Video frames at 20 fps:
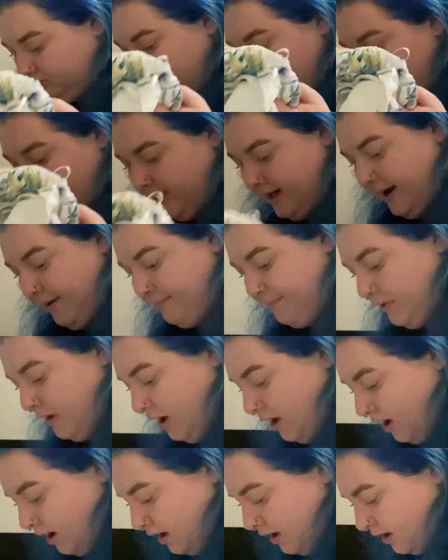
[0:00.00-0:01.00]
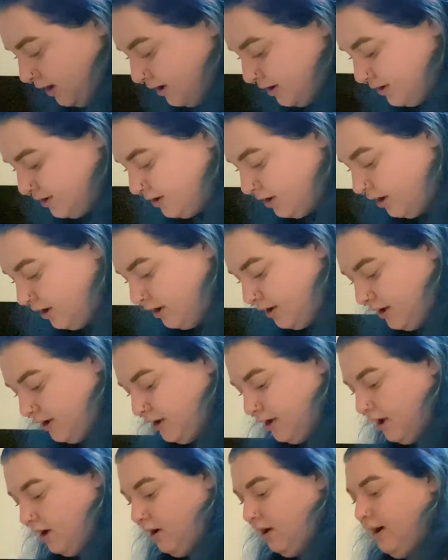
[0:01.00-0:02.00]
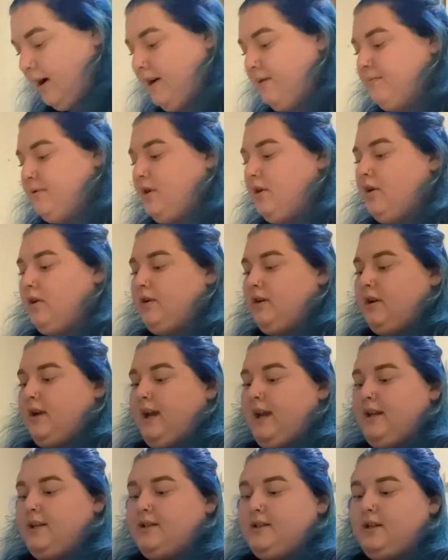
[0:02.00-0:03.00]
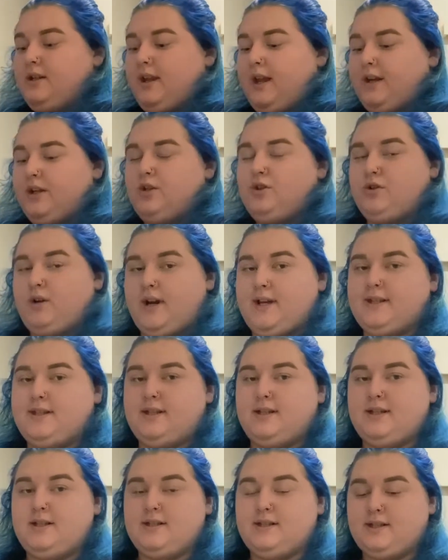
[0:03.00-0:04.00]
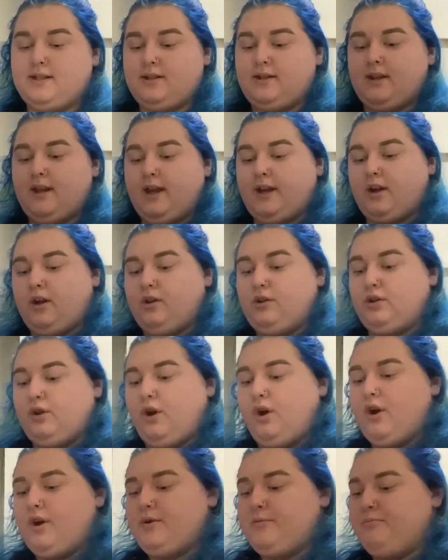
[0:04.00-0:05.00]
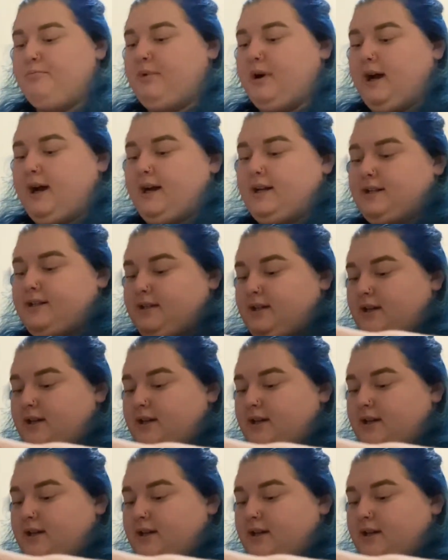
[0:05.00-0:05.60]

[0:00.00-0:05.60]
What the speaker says: Yeah. So I'm not into like dresses like a lot, but